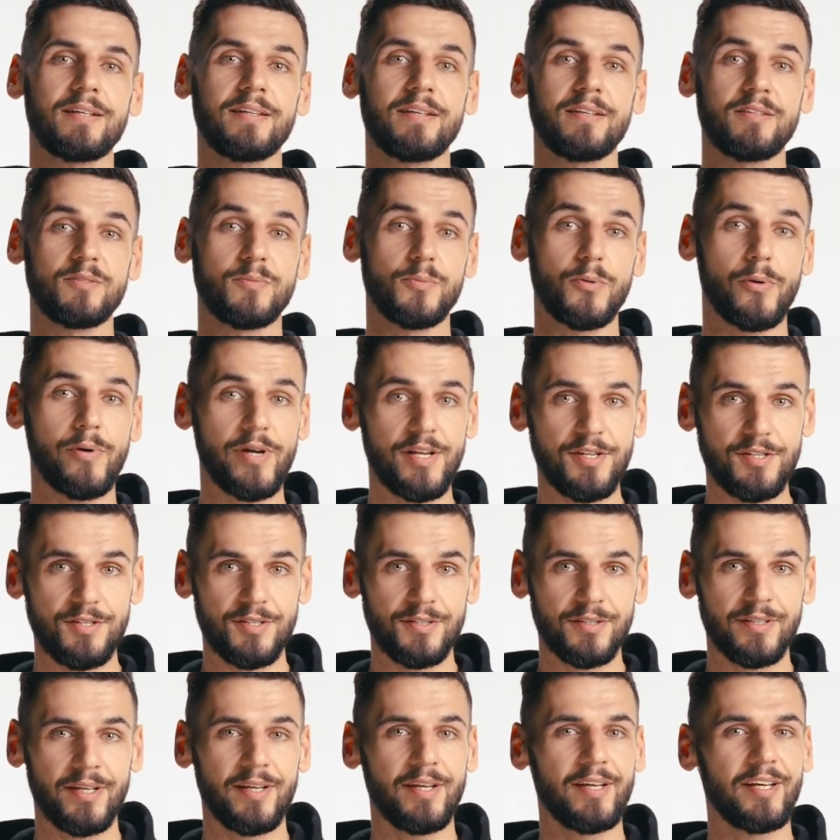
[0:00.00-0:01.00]
and
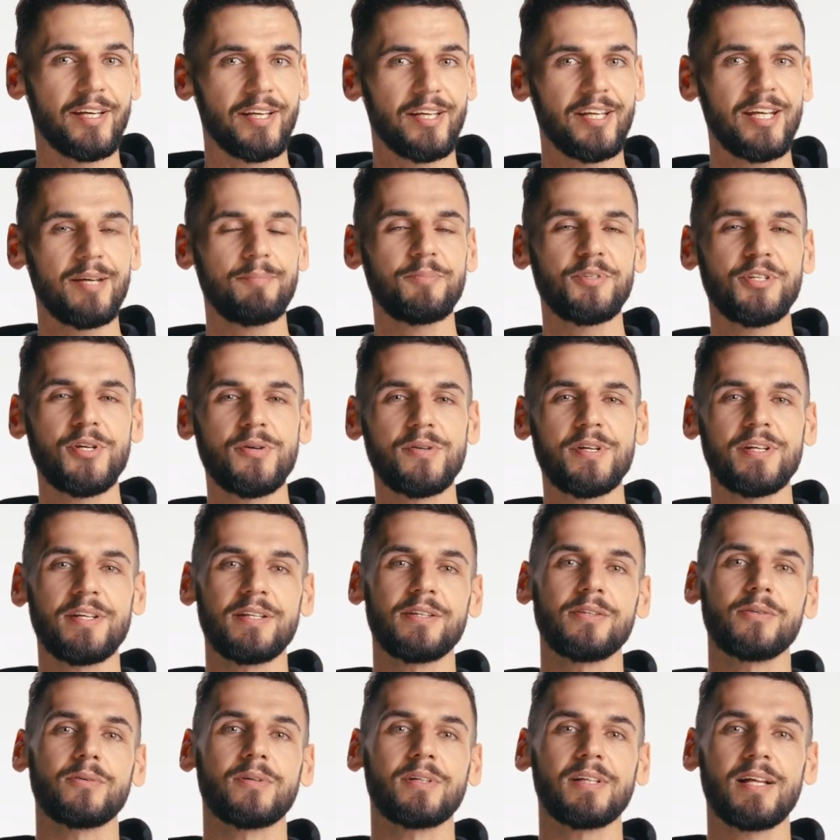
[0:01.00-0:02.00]
inspiration, keep tuning
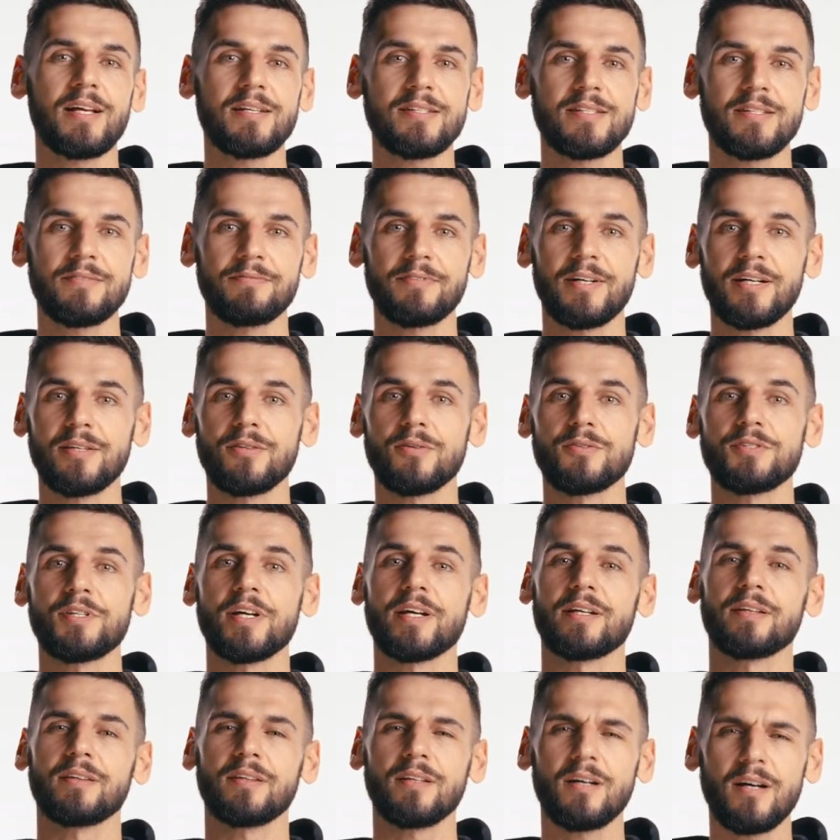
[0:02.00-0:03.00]
into Clastify to
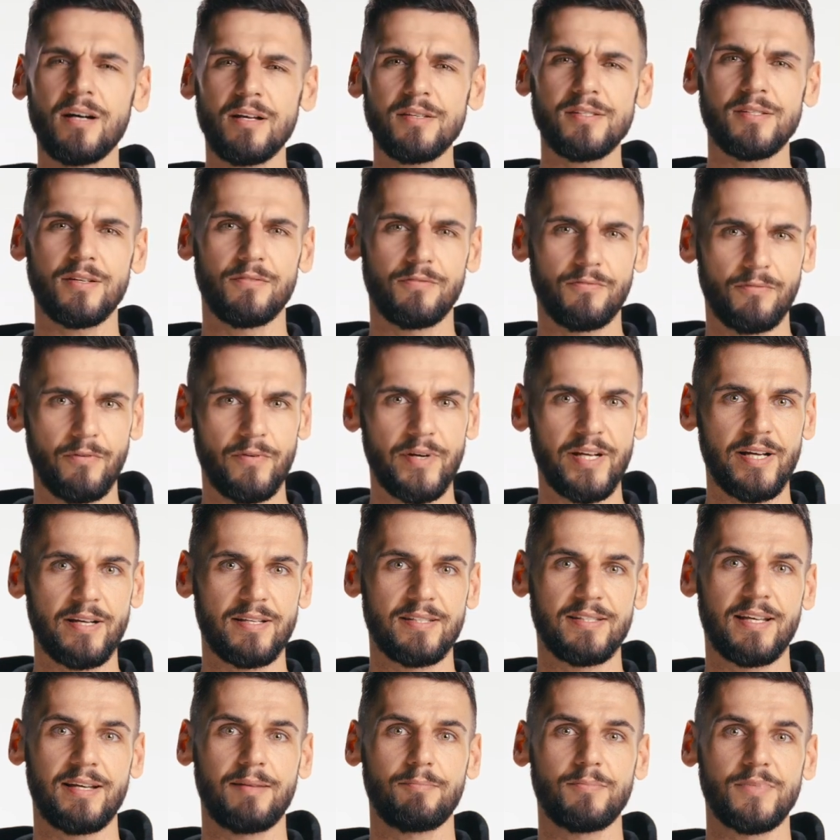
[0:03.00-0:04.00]
check tons of free
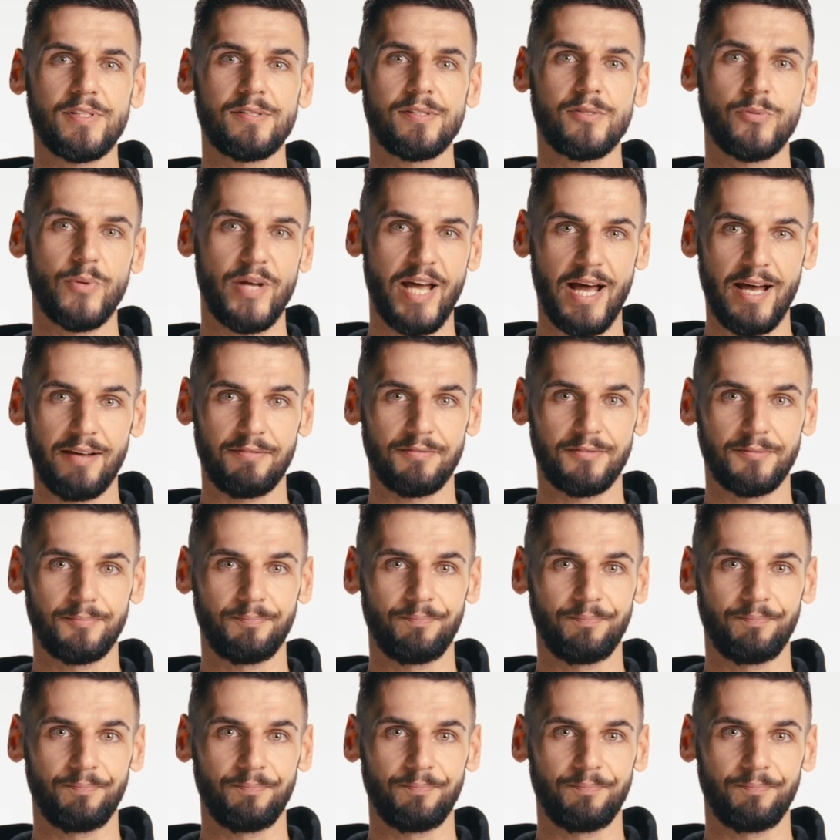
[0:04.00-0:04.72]
examples we have.